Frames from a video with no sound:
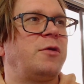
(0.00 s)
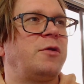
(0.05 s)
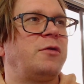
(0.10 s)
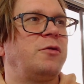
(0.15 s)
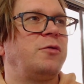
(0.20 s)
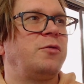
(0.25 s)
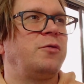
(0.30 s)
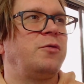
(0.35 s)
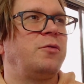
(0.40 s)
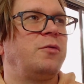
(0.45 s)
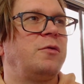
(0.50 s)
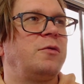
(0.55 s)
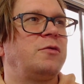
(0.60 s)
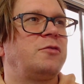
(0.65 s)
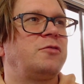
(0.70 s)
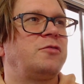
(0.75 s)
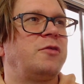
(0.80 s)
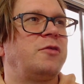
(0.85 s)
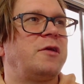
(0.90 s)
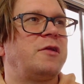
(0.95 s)
who
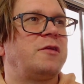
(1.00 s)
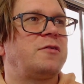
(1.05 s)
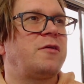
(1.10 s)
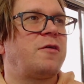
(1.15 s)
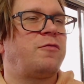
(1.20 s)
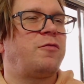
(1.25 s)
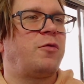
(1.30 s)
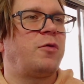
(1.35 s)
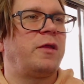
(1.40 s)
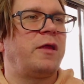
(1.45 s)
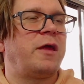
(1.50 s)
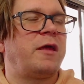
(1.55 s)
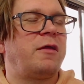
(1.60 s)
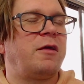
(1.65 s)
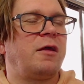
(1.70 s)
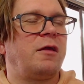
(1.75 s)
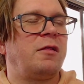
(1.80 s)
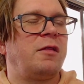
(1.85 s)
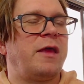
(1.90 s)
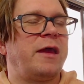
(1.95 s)
treats
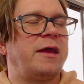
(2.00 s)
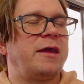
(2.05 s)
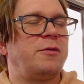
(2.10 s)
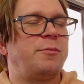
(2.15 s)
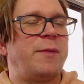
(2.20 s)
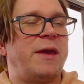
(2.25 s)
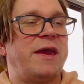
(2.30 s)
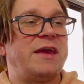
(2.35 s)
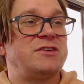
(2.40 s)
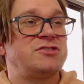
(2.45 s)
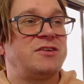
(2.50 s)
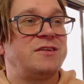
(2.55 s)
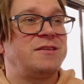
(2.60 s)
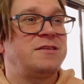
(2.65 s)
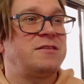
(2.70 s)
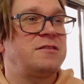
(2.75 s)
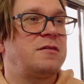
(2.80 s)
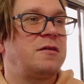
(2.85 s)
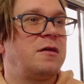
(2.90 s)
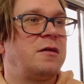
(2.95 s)
4-legged patients.